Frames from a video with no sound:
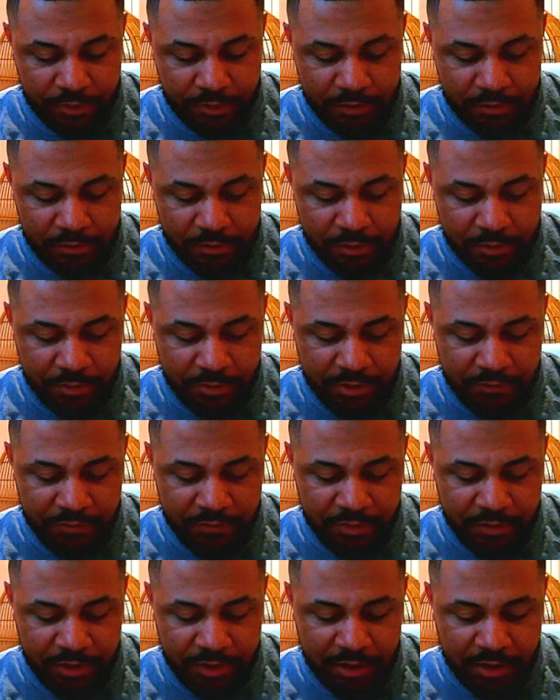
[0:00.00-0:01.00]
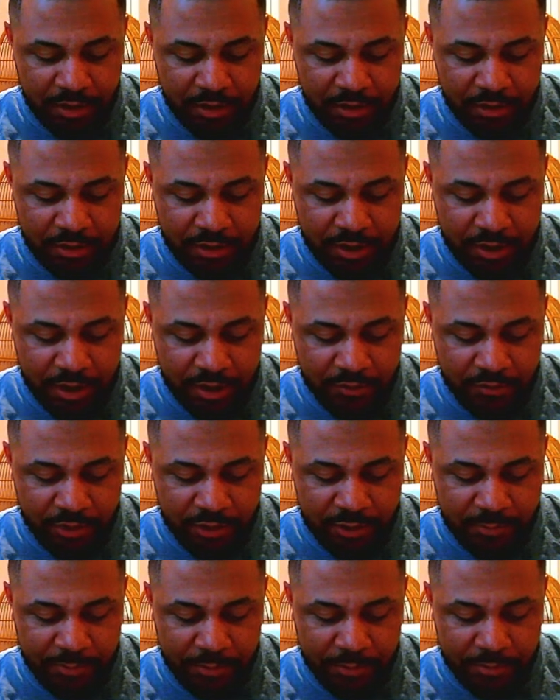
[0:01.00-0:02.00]
So they beat Philly, lost. They got crushed
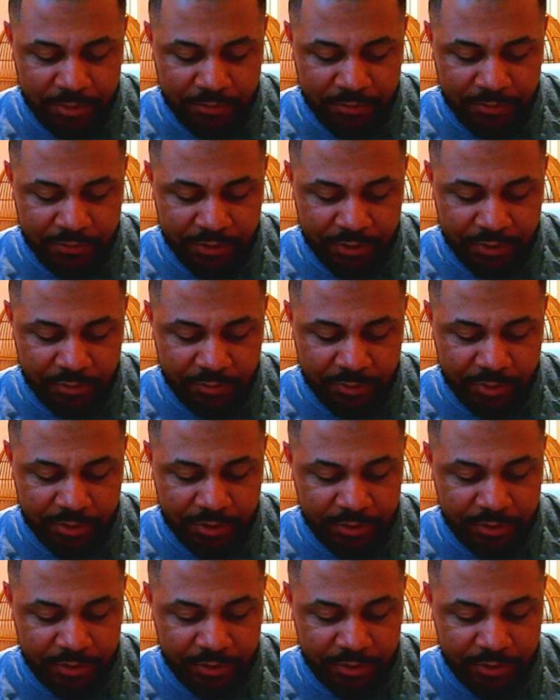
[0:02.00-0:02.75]
by Buffalo, but